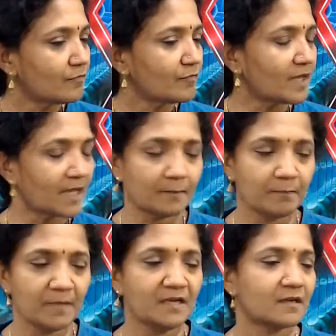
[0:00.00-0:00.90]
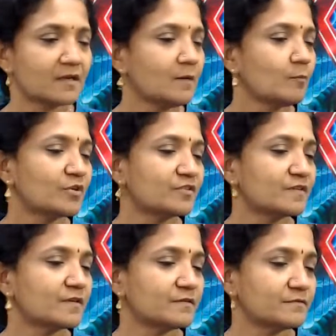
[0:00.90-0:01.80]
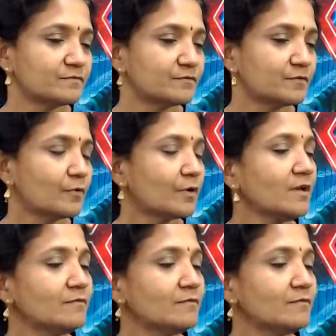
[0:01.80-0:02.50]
we can meet in person. Okay.